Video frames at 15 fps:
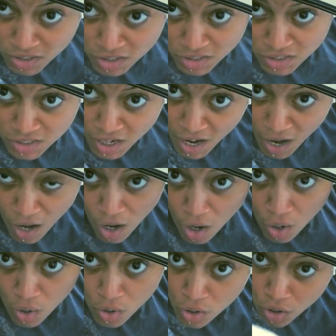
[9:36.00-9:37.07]
and
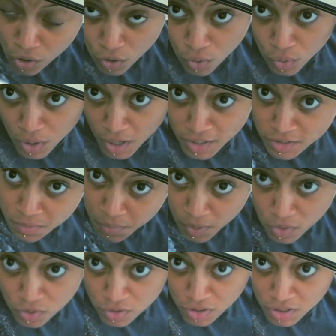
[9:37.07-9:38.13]
style, you're not
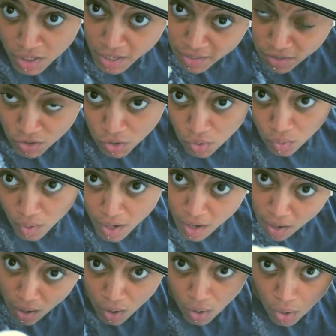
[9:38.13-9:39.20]
supposed to let the
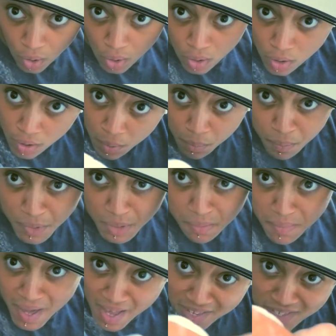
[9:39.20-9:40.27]
crown be
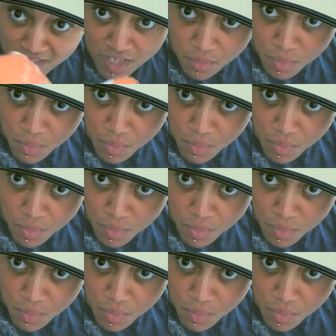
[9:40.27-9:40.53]
messy